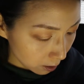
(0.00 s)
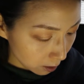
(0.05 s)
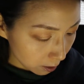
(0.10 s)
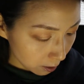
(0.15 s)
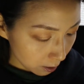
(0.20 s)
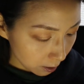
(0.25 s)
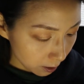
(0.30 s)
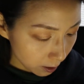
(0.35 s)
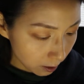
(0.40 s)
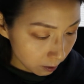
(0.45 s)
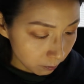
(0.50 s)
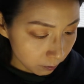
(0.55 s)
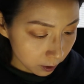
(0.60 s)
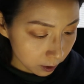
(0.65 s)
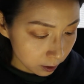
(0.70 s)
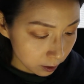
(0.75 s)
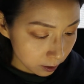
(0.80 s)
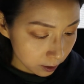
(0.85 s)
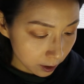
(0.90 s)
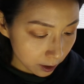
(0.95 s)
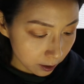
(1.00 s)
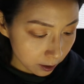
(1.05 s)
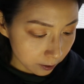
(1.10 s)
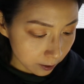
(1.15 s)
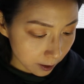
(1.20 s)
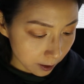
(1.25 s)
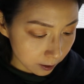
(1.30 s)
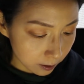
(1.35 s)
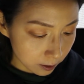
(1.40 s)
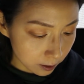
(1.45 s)
And then I want to take
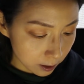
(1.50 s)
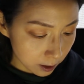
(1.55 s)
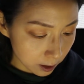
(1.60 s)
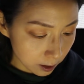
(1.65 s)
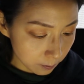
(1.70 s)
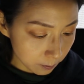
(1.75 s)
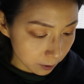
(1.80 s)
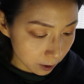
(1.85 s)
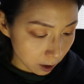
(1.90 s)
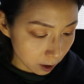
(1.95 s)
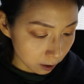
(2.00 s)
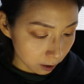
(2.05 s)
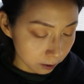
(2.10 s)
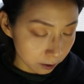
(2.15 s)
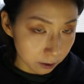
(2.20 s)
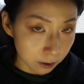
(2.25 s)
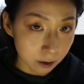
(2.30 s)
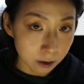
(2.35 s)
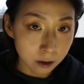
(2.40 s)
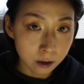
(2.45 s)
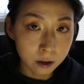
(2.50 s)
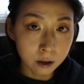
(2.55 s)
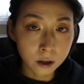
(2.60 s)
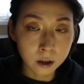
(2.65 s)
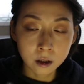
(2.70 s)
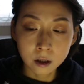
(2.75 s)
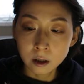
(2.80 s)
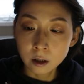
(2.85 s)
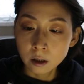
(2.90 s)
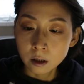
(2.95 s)
that deep color,
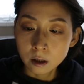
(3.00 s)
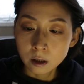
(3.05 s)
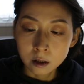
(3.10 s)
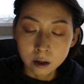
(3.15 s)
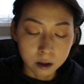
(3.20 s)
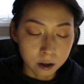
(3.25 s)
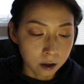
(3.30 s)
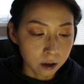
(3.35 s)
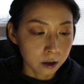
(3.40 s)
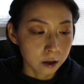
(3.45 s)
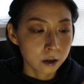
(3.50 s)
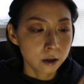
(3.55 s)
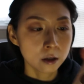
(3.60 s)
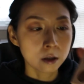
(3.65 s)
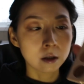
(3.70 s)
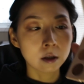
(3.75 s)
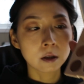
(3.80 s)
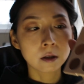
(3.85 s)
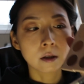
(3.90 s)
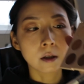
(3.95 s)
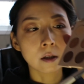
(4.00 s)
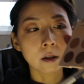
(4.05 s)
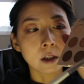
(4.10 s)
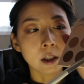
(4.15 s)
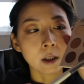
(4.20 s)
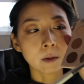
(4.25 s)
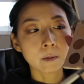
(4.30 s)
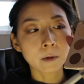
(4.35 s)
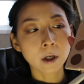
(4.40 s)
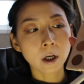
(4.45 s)
the
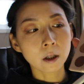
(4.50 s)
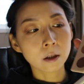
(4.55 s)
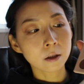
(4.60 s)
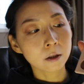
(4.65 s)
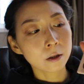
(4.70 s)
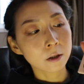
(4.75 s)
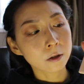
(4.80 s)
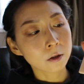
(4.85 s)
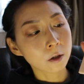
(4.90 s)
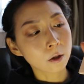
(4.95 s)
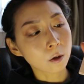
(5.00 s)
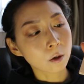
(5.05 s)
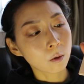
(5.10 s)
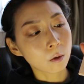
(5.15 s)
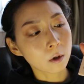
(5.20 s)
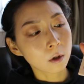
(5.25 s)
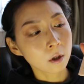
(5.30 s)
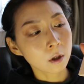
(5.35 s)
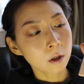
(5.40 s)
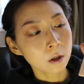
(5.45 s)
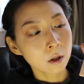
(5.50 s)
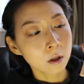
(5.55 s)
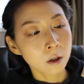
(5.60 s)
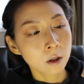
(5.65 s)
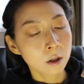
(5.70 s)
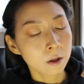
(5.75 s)
deep color in the corner,